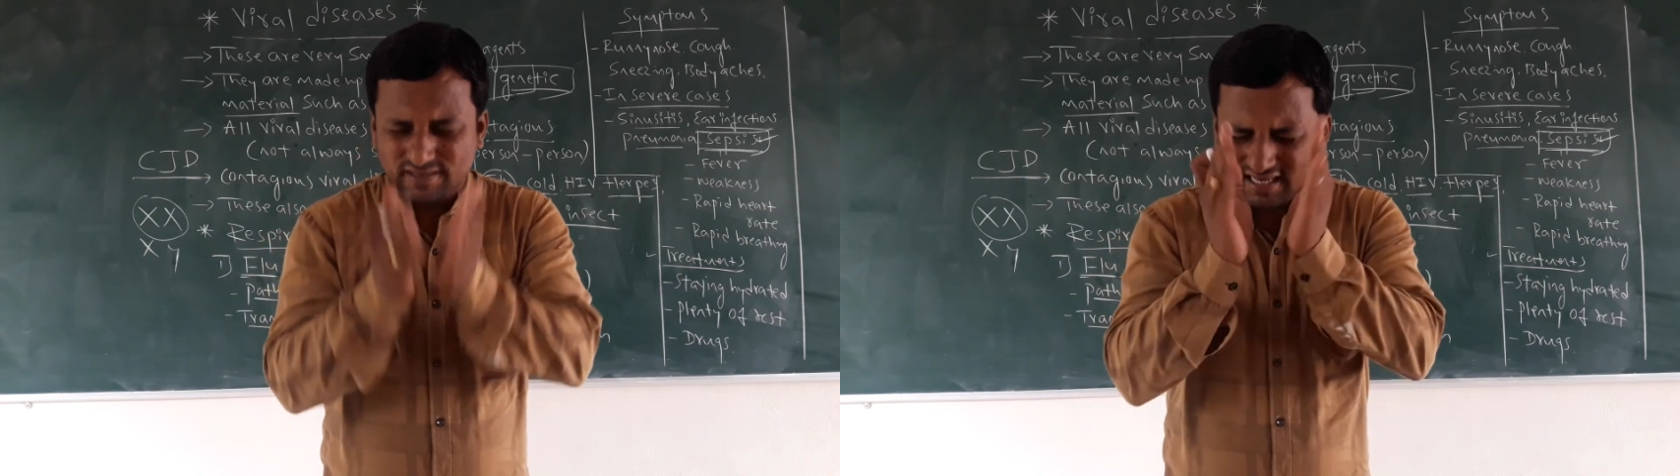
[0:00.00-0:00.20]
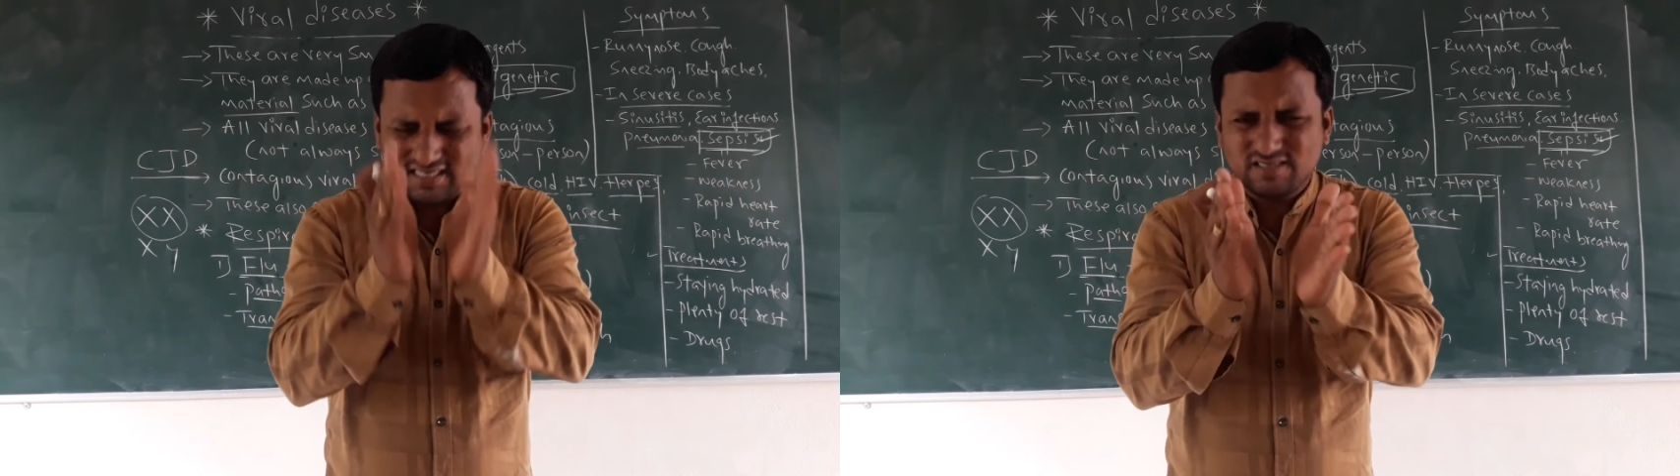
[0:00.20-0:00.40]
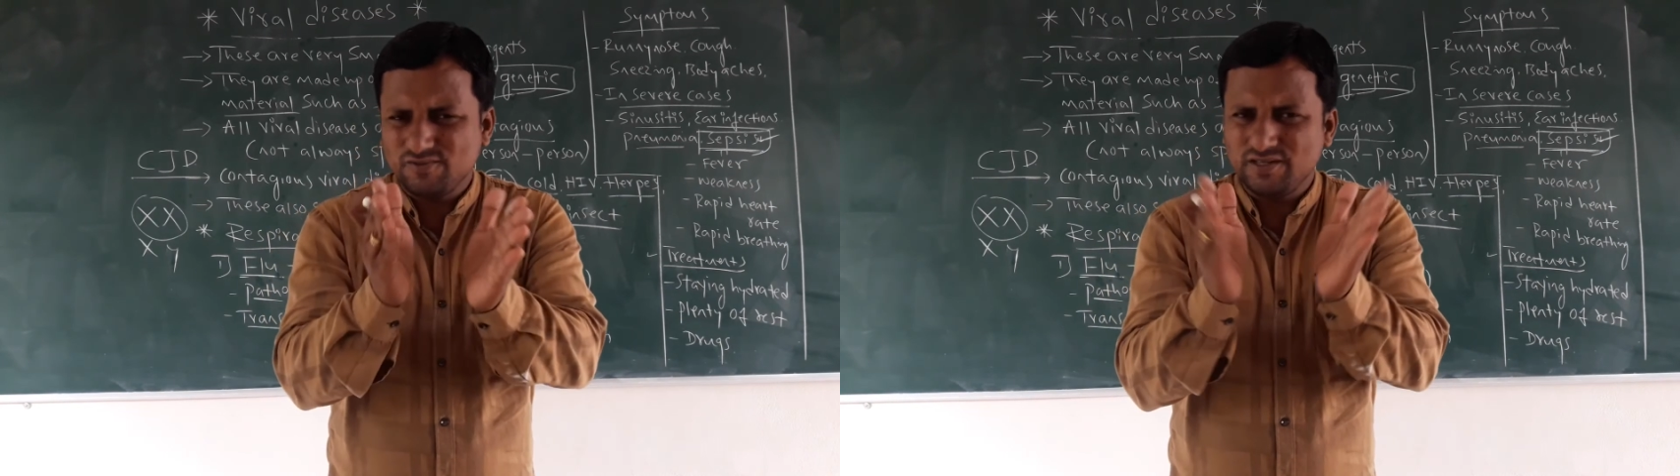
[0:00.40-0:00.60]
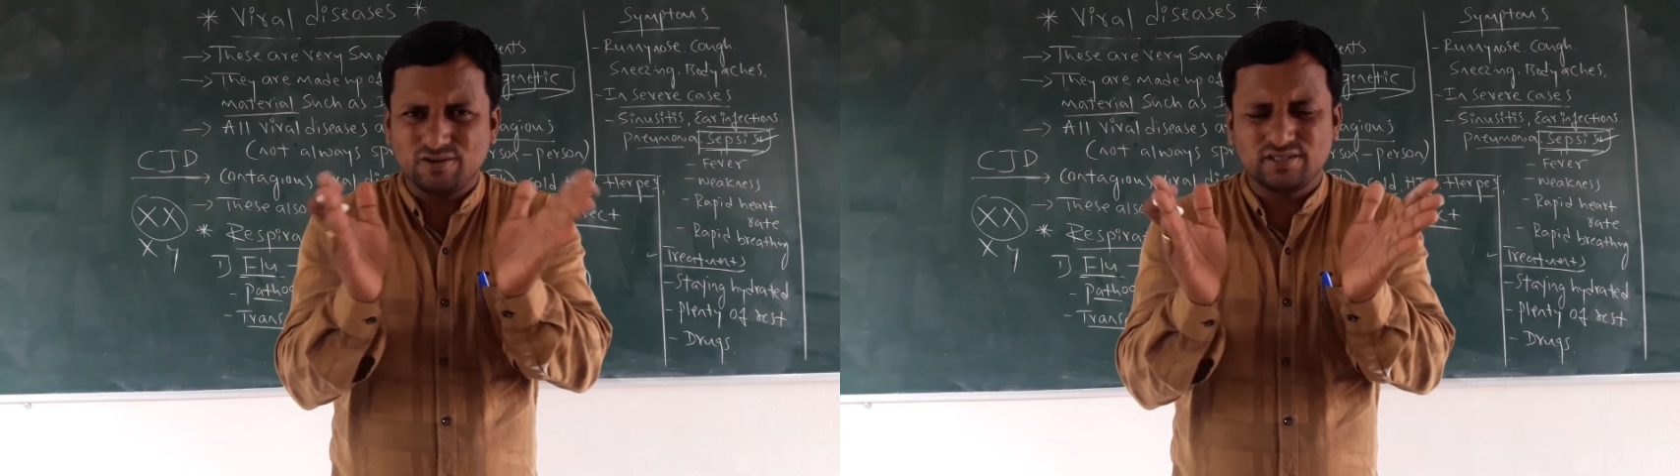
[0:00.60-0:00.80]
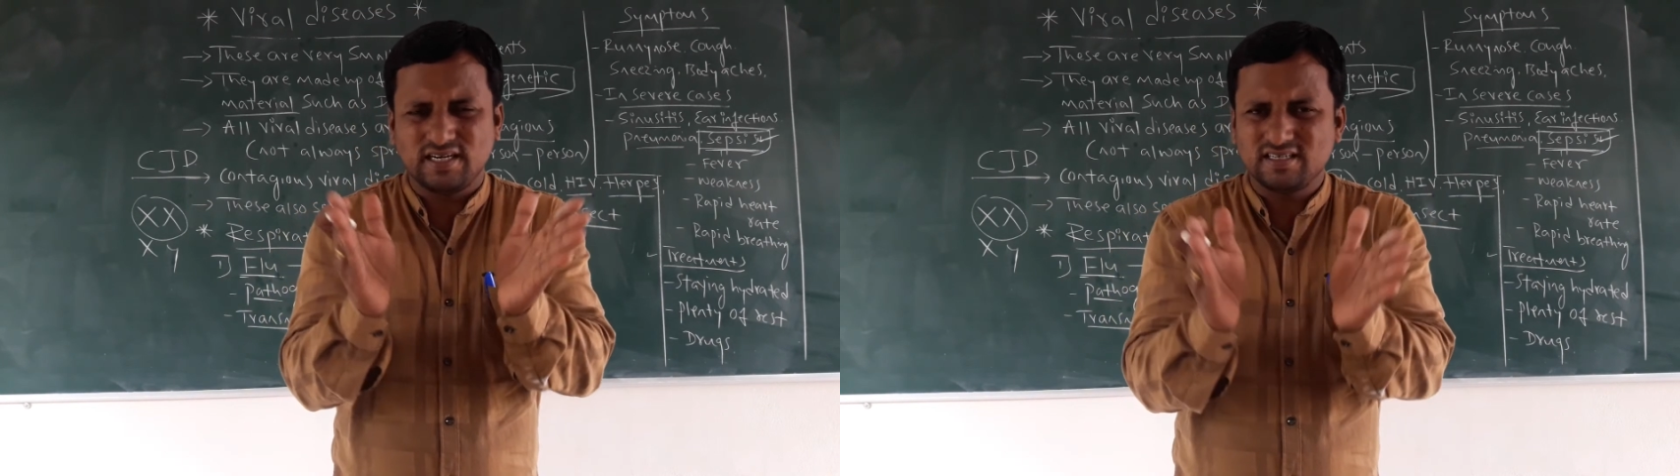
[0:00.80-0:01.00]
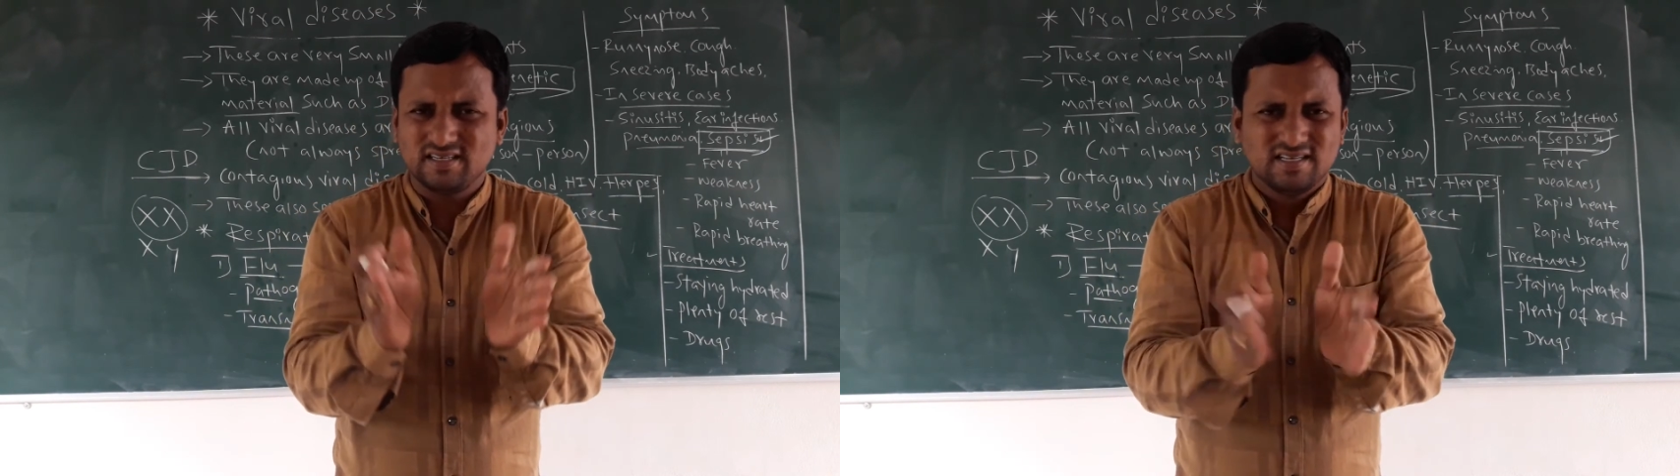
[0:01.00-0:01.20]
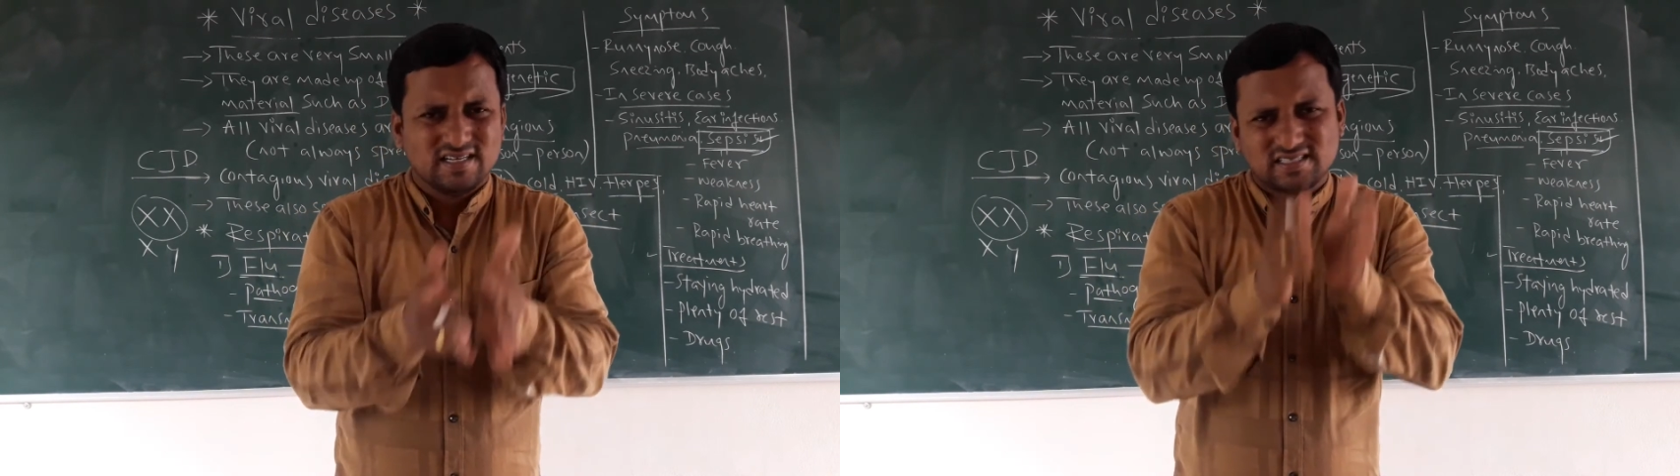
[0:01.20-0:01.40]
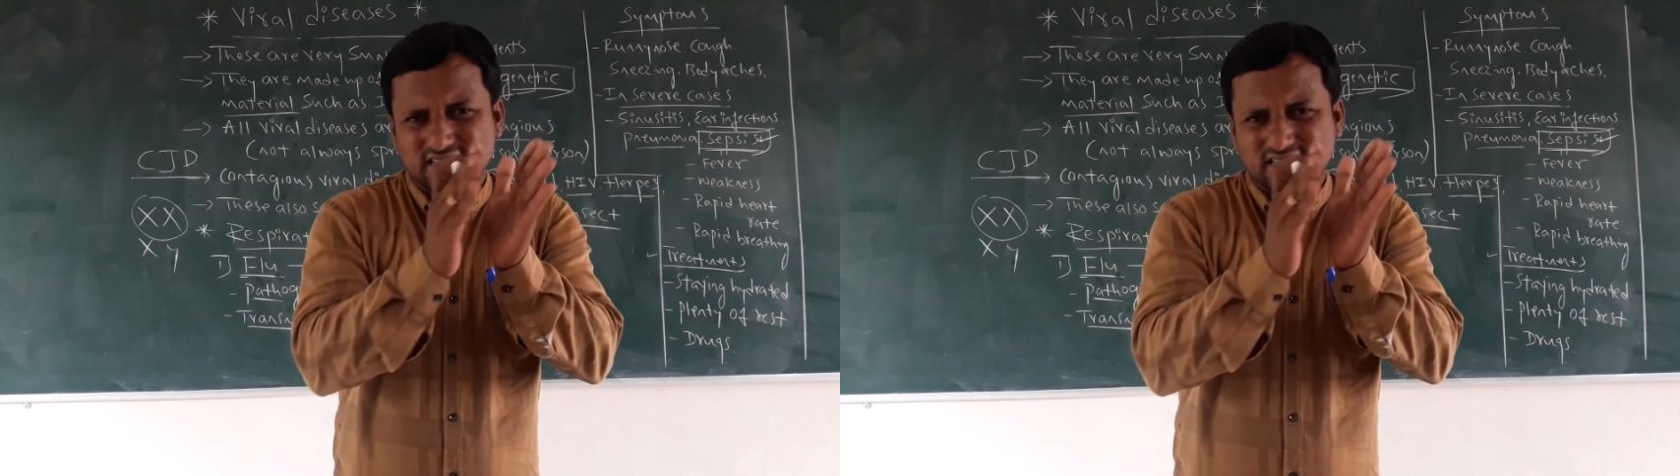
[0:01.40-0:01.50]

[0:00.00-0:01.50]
That is we know that